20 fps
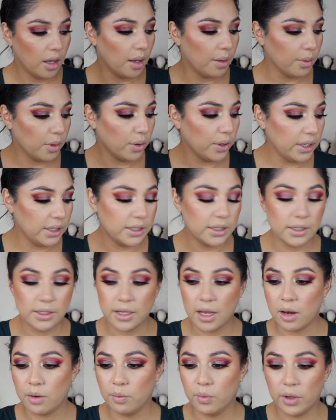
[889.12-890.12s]
I'm going to
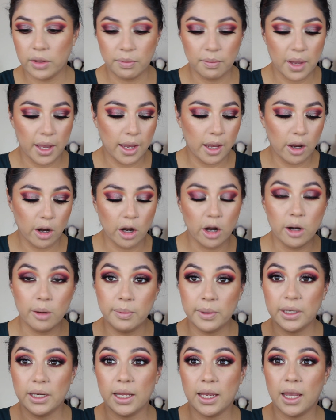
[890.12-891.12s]
set with my
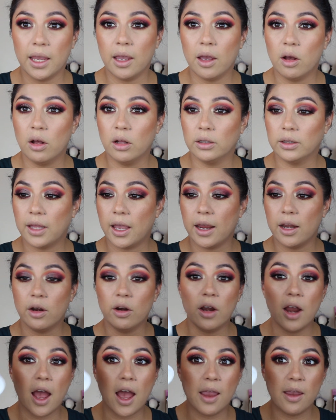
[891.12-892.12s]
Urban Decay All
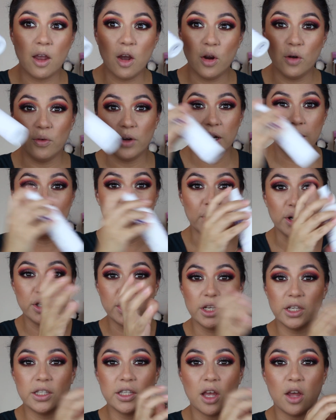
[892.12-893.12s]
Nighter. I already
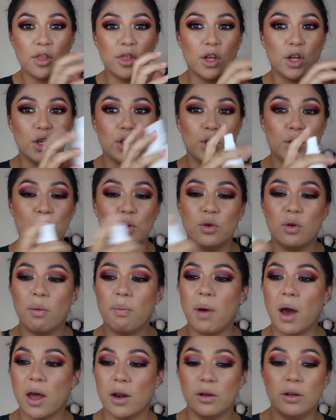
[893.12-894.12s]
purchased the new
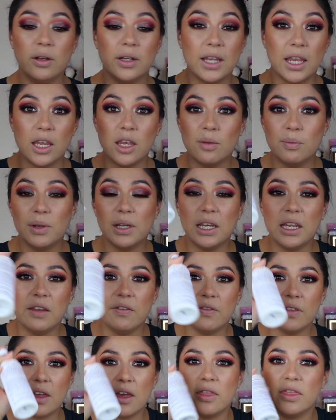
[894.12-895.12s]
bottle. Can you
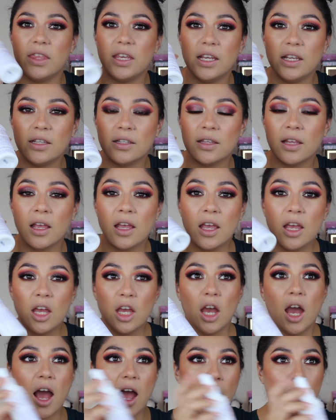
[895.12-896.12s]
believe that these,
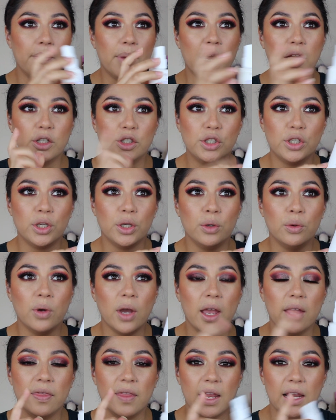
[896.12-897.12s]
I bought two
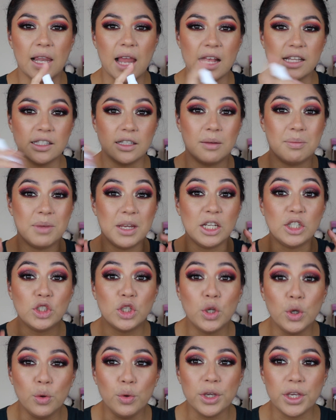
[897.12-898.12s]
and they lasted me
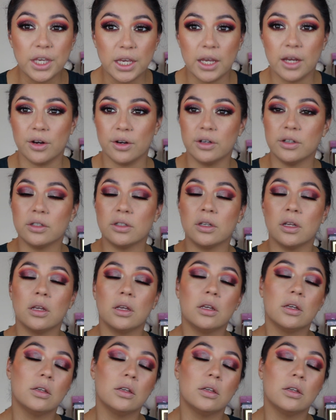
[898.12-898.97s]
2 years.